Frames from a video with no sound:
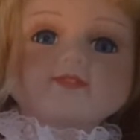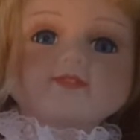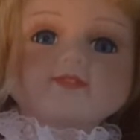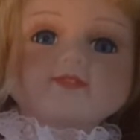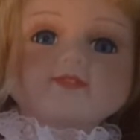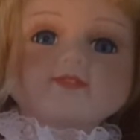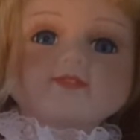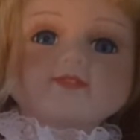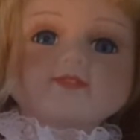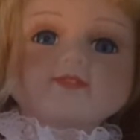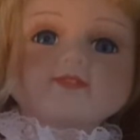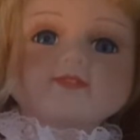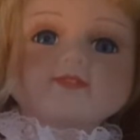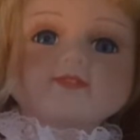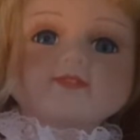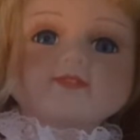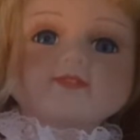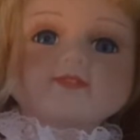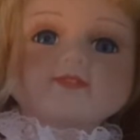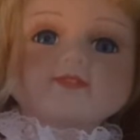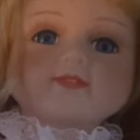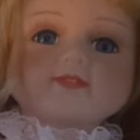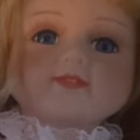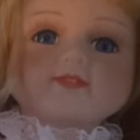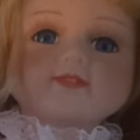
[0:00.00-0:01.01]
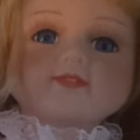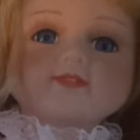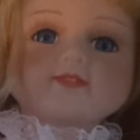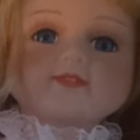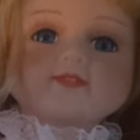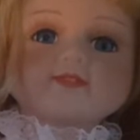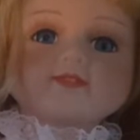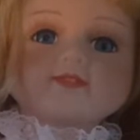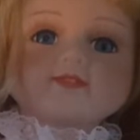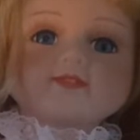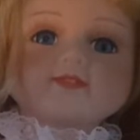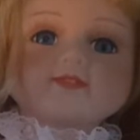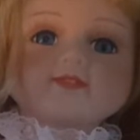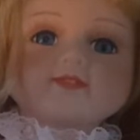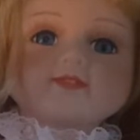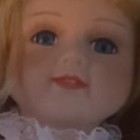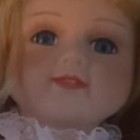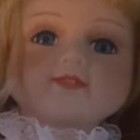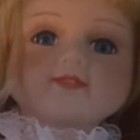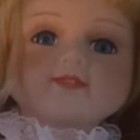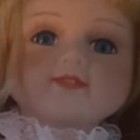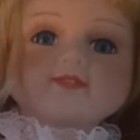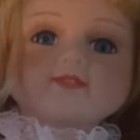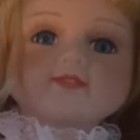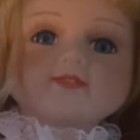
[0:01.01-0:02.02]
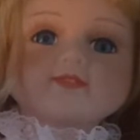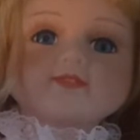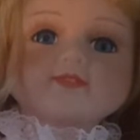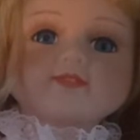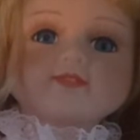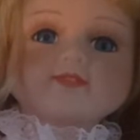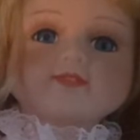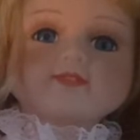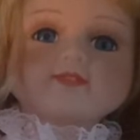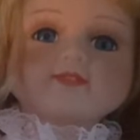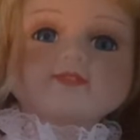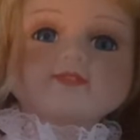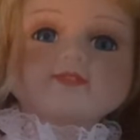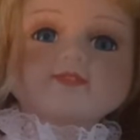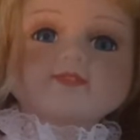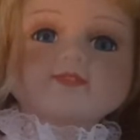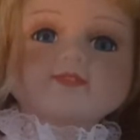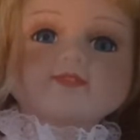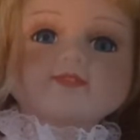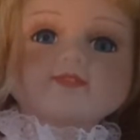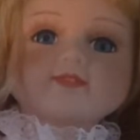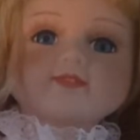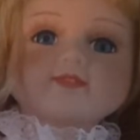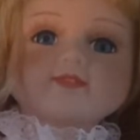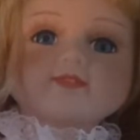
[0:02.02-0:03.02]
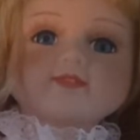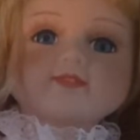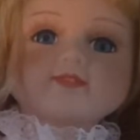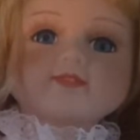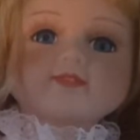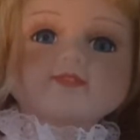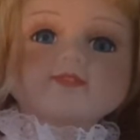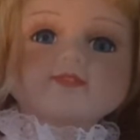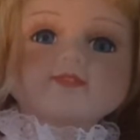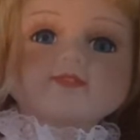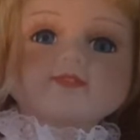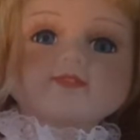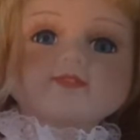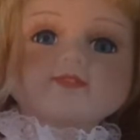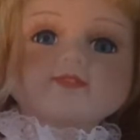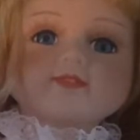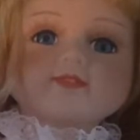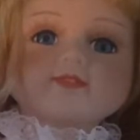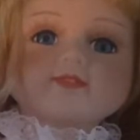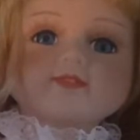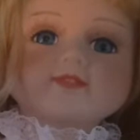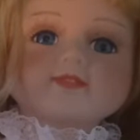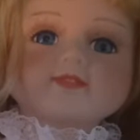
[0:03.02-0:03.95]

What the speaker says: No one is speaking in this clip.